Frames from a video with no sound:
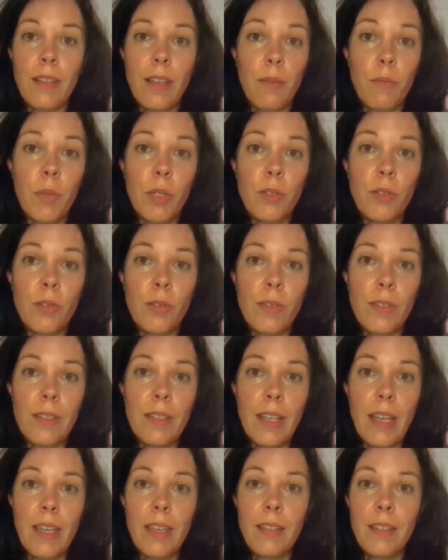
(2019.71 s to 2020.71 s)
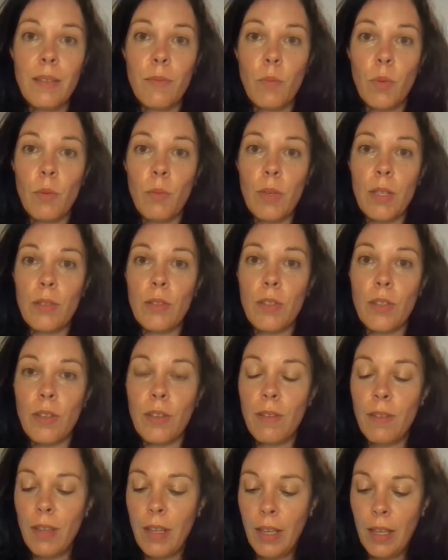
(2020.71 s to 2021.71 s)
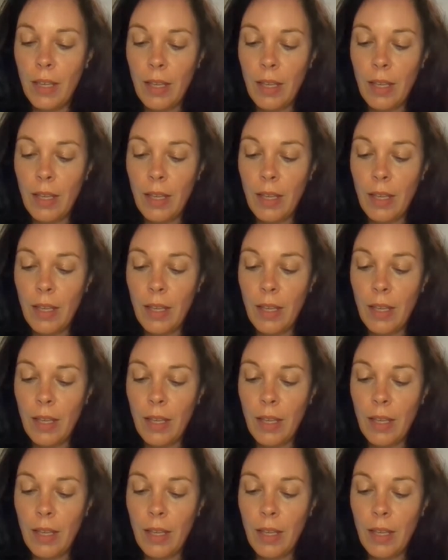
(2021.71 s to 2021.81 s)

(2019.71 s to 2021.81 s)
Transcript: emotional state and what we do